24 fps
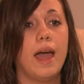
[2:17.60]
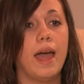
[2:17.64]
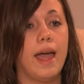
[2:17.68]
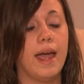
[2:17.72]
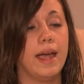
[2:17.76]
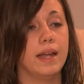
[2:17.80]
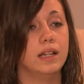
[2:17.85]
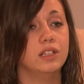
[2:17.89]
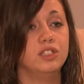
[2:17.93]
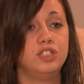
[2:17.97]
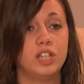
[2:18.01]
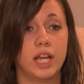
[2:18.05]

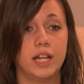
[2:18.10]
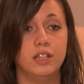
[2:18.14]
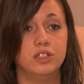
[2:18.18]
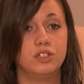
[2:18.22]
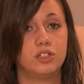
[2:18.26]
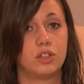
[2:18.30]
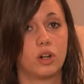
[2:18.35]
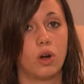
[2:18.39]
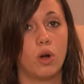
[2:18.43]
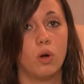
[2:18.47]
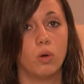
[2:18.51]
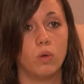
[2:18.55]
and it
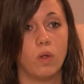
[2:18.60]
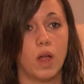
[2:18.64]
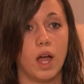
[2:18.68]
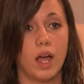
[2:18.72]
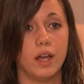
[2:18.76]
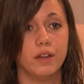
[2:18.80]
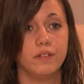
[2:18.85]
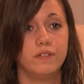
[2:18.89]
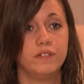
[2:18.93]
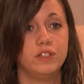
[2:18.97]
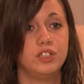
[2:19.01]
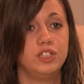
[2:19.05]
changed her whole
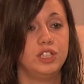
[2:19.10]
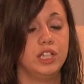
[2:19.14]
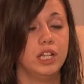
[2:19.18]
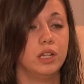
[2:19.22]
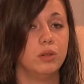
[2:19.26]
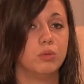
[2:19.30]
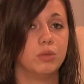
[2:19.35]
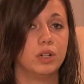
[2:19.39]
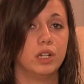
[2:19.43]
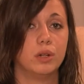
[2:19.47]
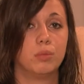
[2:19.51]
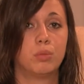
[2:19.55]
life. She
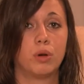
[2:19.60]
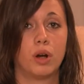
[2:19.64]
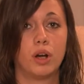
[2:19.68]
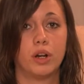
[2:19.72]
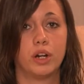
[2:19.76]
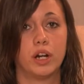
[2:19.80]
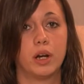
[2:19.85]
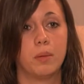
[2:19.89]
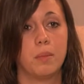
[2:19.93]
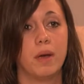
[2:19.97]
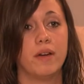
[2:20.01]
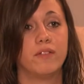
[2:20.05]
had went to
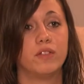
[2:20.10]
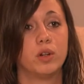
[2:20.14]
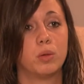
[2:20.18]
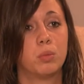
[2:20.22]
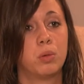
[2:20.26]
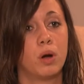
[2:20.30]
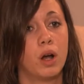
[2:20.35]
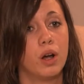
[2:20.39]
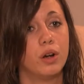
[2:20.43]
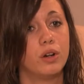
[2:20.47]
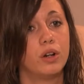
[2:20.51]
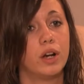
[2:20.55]
program after
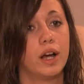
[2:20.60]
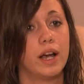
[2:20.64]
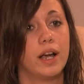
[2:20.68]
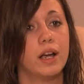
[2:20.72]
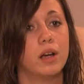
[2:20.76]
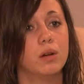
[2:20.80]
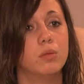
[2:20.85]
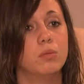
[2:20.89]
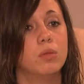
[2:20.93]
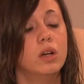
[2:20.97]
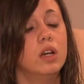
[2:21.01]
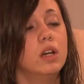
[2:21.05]

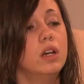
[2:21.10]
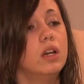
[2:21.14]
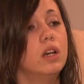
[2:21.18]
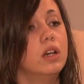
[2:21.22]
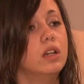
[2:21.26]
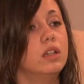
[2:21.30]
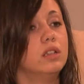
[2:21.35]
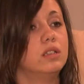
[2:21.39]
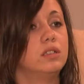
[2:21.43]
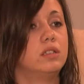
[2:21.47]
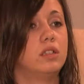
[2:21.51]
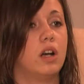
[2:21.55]
program,
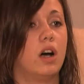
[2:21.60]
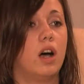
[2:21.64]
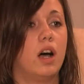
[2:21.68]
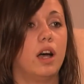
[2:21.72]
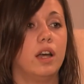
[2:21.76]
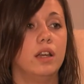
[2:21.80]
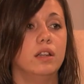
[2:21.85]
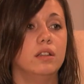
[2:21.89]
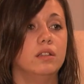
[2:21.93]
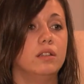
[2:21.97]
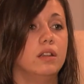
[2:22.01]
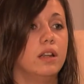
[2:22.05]

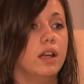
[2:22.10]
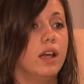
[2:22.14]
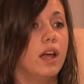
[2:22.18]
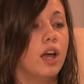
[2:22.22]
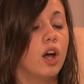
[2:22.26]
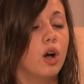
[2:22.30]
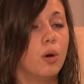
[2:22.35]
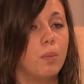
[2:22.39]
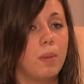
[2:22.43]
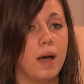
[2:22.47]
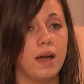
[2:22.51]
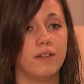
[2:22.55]
sought
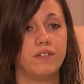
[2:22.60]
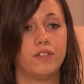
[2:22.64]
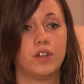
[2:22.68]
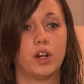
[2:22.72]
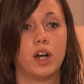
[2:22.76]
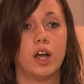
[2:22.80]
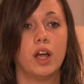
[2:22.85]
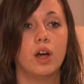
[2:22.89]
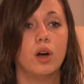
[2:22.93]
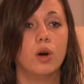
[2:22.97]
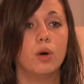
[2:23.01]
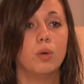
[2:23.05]
help
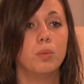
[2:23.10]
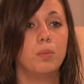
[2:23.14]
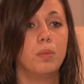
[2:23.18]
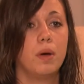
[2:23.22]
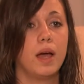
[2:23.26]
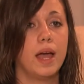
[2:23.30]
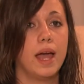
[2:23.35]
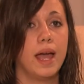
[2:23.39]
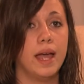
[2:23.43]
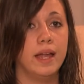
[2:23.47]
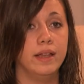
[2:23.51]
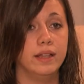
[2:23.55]
after help,
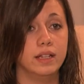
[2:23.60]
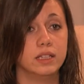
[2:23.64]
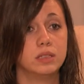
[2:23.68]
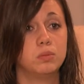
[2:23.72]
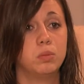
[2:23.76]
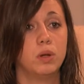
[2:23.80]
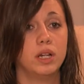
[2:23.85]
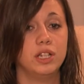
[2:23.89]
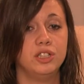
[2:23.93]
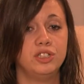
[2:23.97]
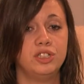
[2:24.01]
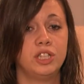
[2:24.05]
and this
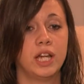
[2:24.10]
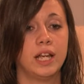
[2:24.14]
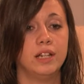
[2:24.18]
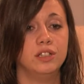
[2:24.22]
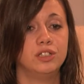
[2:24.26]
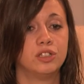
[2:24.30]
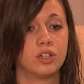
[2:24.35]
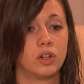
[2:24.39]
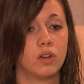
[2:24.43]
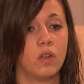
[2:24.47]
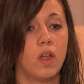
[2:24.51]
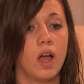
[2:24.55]
place
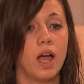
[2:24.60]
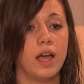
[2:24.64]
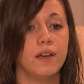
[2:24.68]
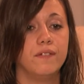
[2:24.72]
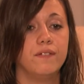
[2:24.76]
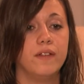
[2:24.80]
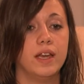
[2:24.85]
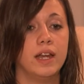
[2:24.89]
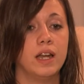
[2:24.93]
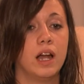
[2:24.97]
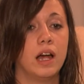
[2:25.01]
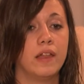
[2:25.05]
changed her
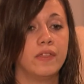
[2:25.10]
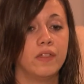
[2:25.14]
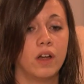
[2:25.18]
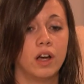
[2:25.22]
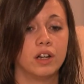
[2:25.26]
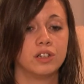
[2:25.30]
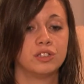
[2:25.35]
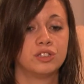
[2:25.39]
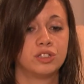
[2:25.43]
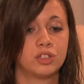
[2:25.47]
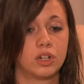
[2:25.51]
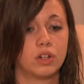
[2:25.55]
life. And I
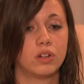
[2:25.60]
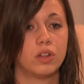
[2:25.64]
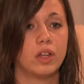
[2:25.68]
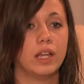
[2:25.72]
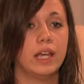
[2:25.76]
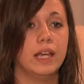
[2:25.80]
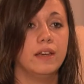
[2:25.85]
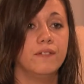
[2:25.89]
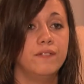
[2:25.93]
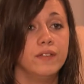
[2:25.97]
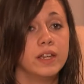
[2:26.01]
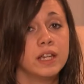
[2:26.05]
thought,
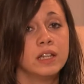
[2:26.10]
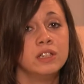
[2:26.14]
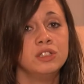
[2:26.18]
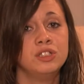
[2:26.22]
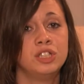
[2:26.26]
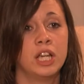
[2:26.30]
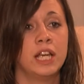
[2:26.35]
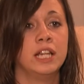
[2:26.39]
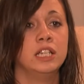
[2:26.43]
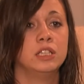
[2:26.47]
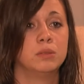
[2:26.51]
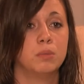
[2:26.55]
surely if it can
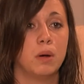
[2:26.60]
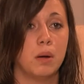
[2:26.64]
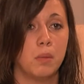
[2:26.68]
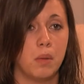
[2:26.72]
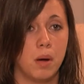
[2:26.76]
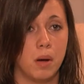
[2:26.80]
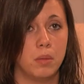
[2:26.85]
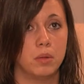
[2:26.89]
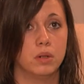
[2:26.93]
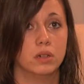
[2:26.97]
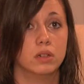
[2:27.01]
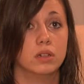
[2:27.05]
change my
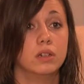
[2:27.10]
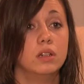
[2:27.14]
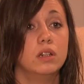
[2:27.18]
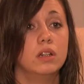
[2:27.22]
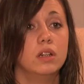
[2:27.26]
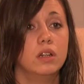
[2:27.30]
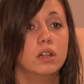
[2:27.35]
mama,